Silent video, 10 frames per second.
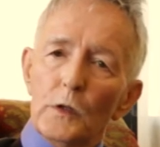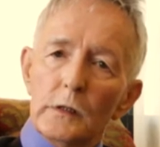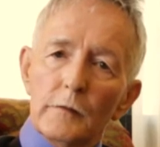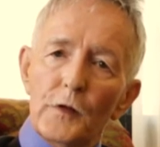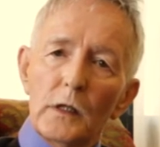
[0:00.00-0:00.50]

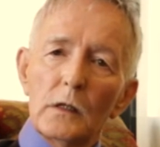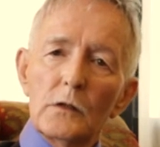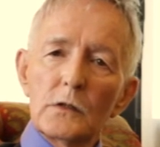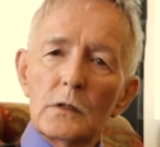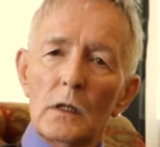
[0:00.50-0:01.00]
pointing
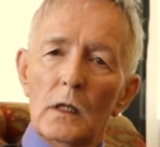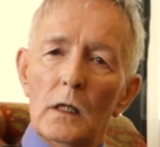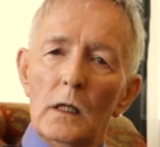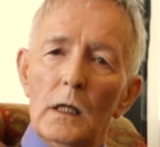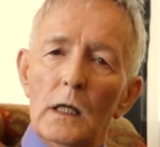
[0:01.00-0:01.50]
fingers,
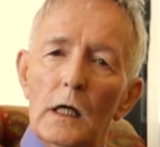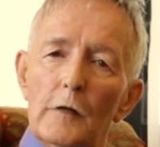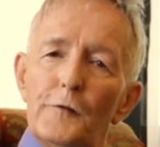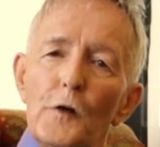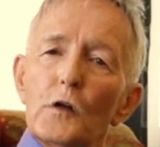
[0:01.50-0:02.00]

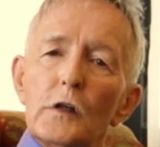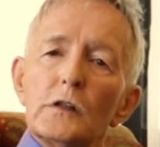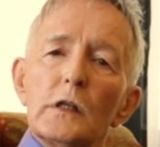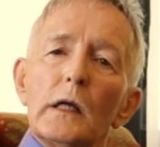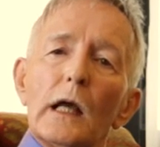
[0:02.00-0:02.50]
and
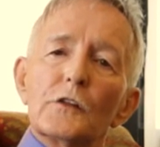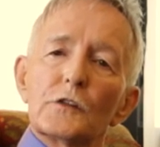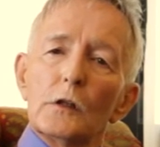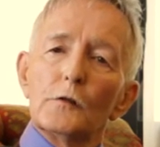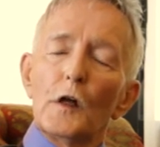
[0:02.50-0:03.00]
focusing
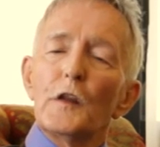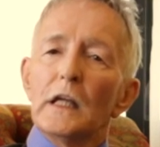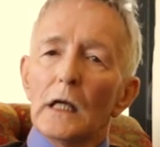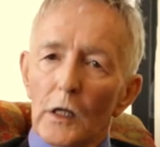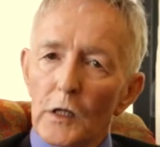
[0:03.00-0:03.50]
ourselves on
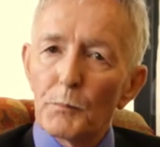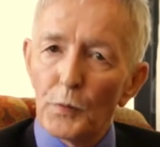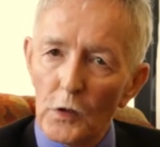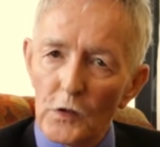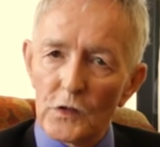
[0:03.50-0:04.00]
the other
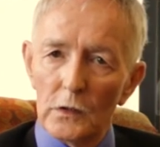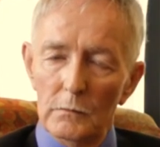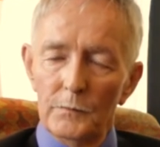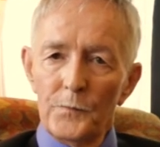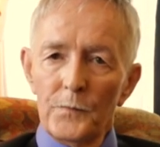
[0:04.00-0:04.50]
person,
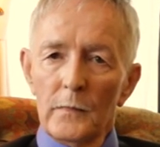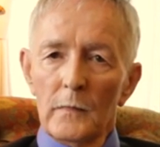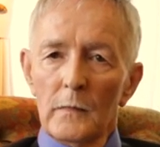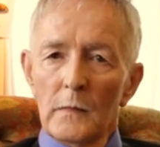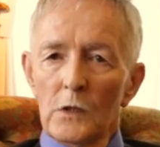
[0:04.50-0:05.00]

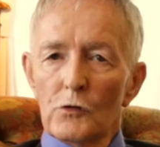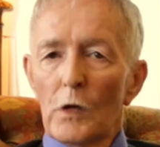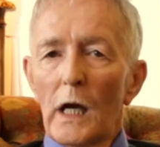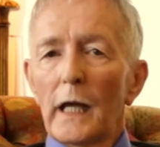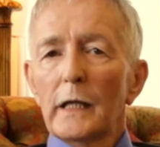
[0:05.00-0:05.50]

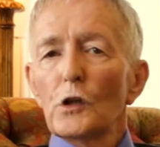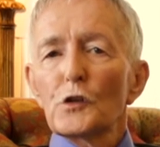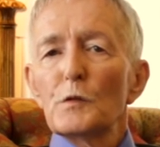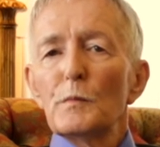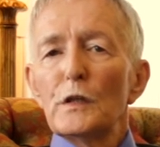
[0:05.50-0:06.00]
trying
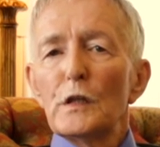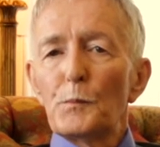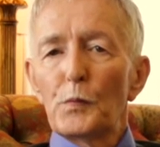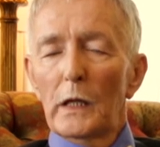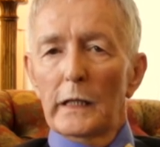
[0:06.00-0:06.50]
not to
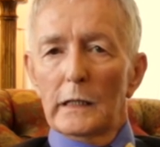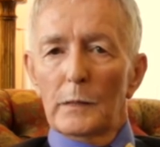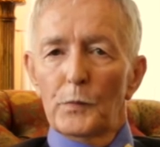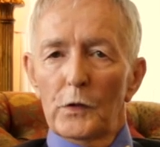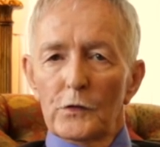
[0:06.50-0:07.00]
manipulate
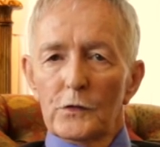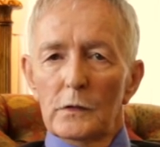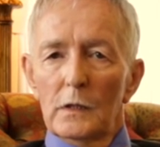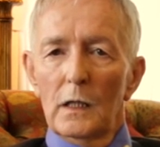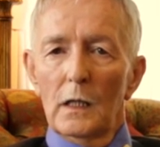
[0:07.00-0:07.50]
that person,
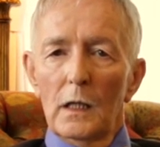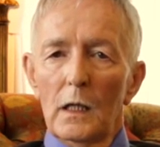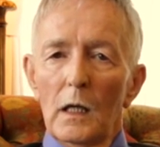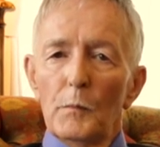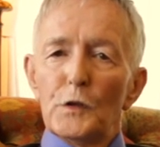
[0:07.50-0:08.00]

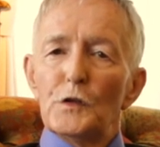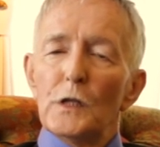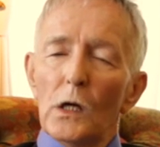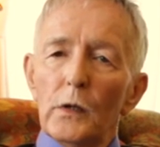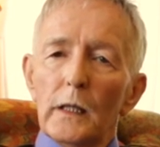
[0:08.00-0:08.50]
but
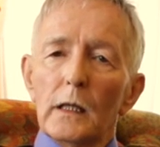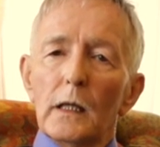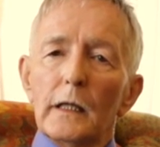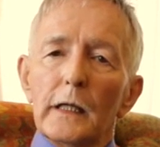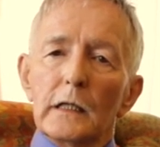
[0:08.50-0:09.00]
knowing
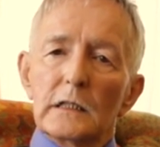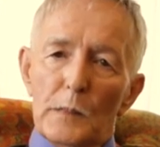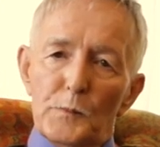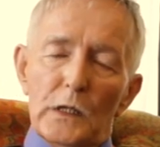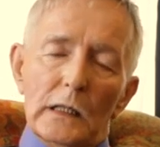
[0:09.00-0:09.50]
and
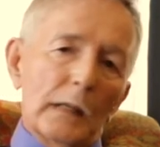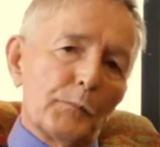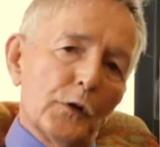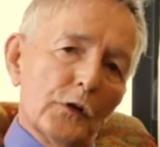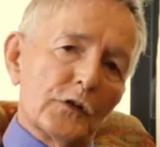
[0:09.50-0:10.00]
accepting
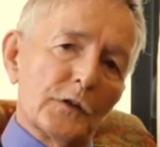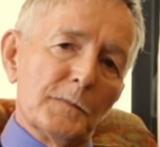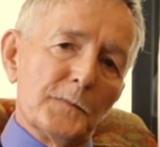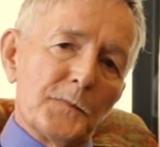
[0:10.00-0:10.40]
that person.